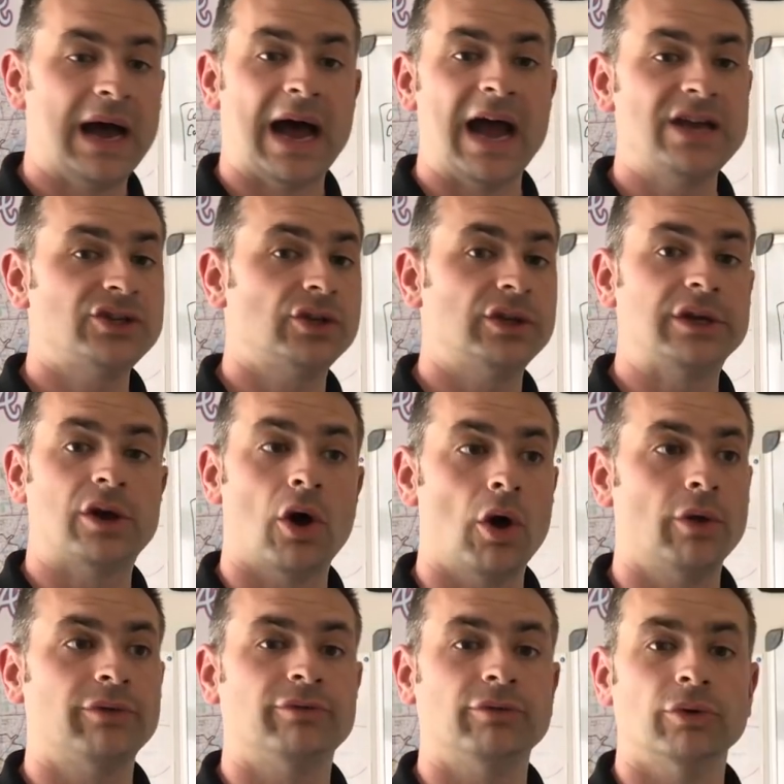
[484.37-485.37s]
I actually
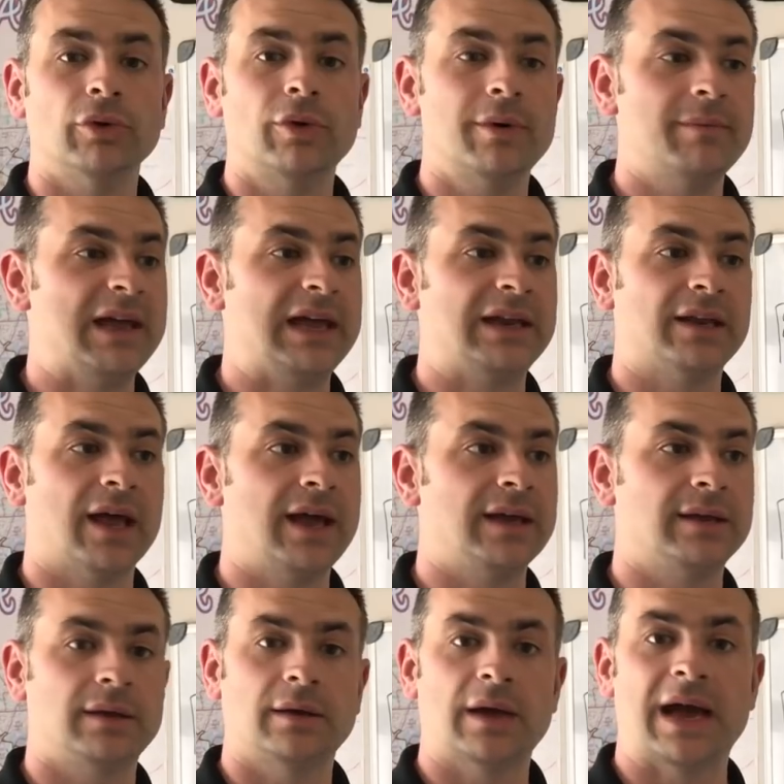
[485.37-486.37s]
called through them, and
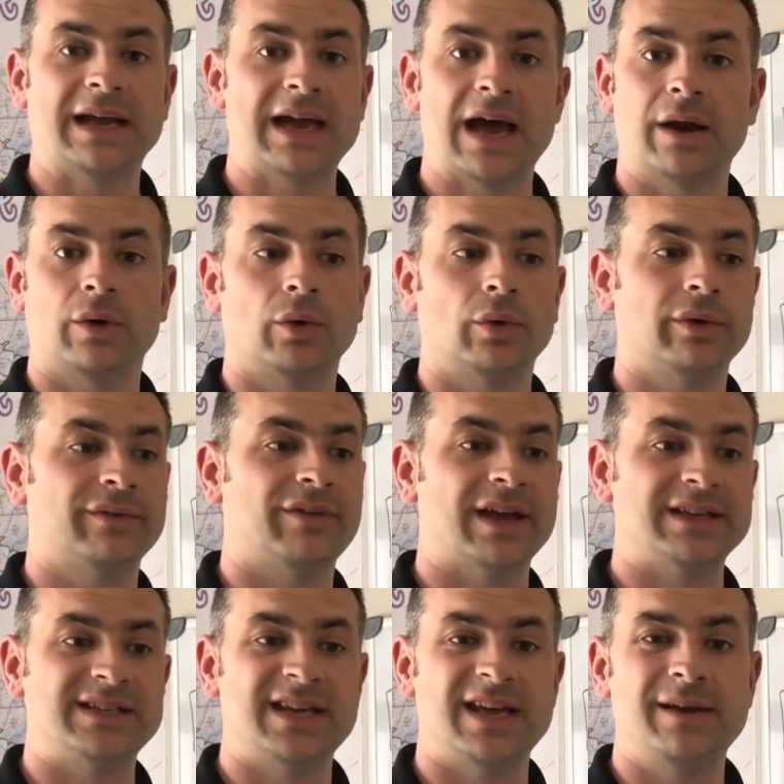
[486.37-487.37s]
I got a hold of
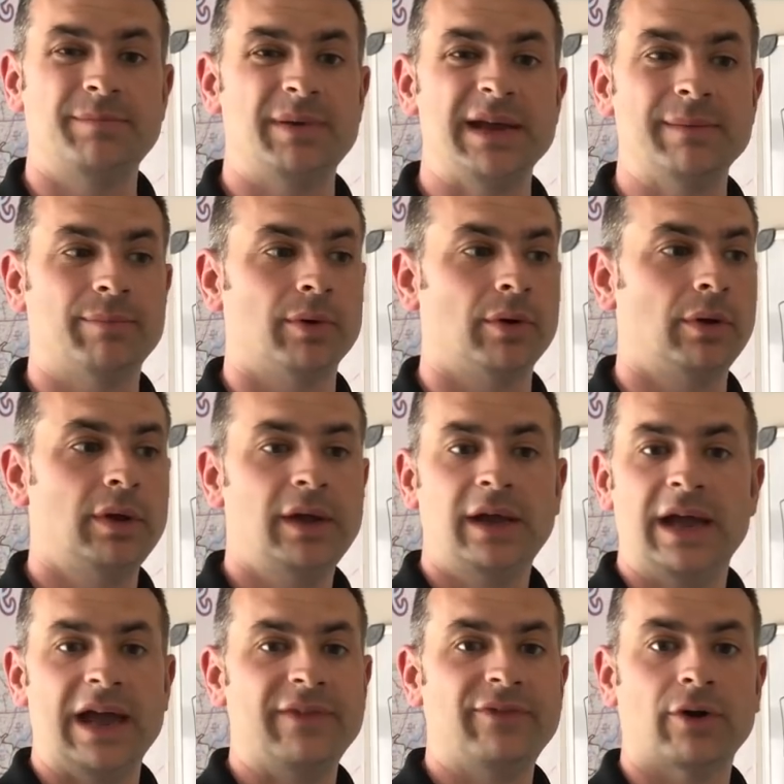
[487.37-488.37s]
like 10 people,
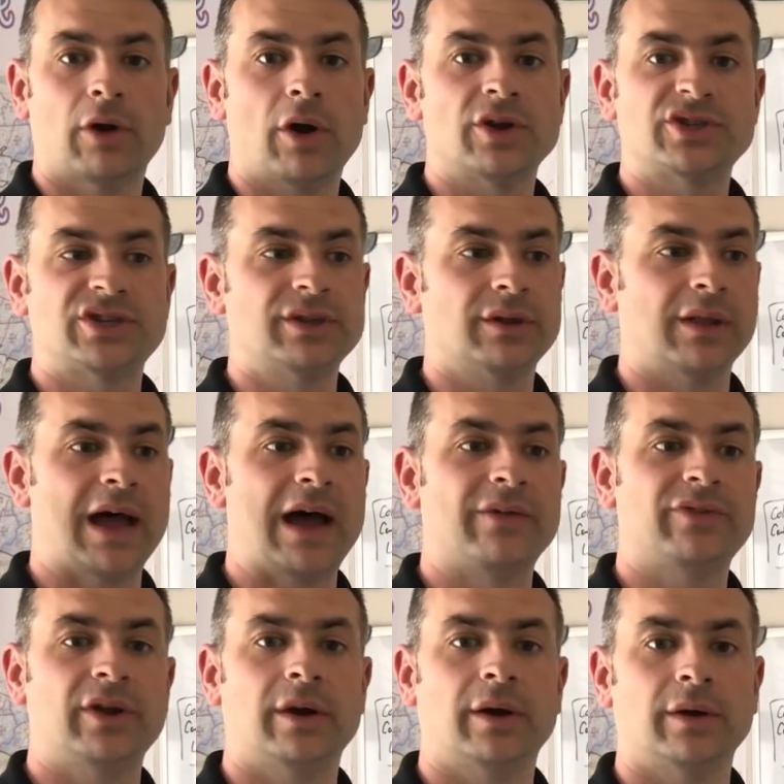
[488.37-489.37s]
and they're all still
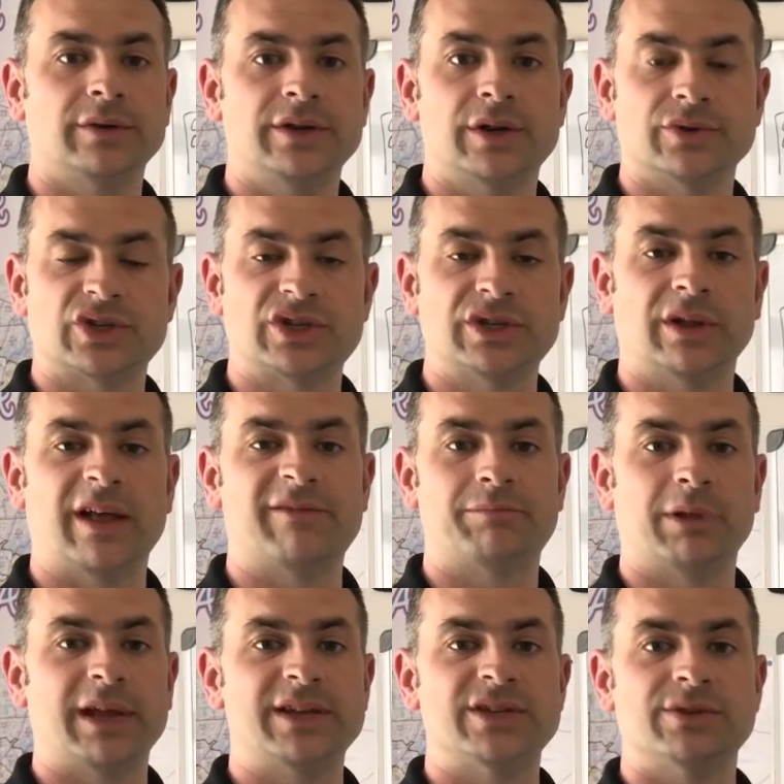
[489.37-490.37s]
out there, still have
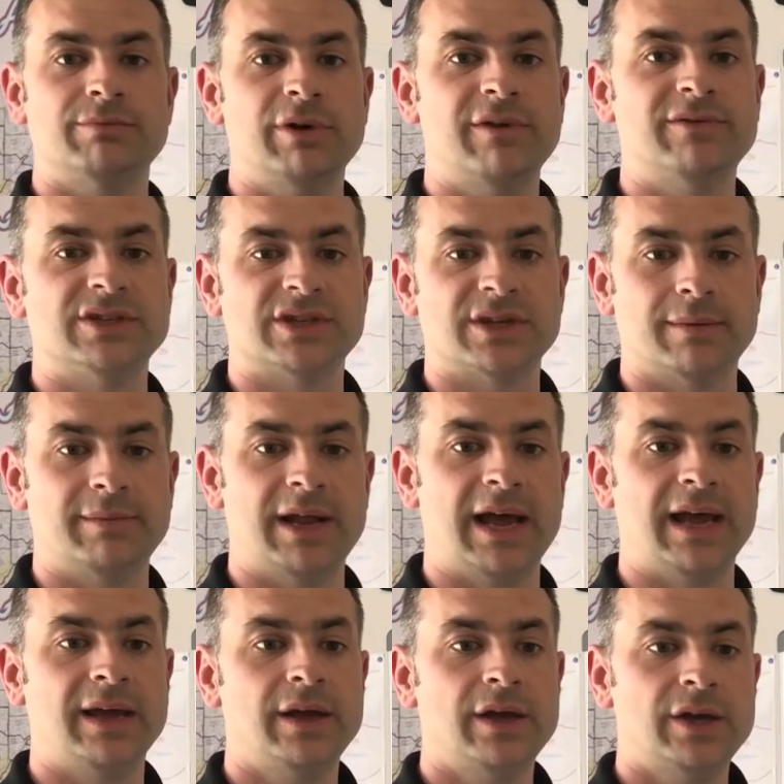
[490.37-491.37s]
plans of moving
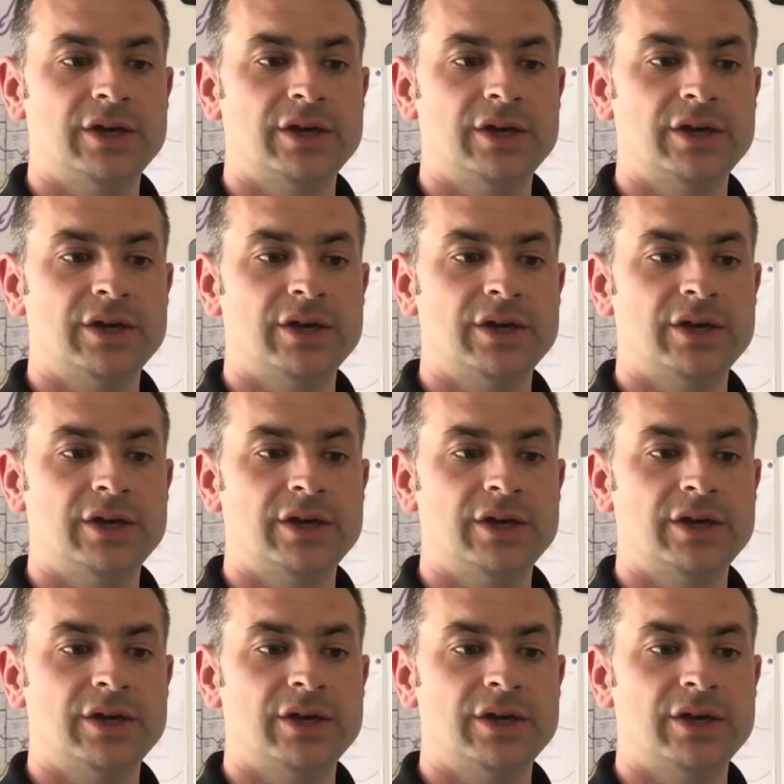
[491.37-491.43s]
someday.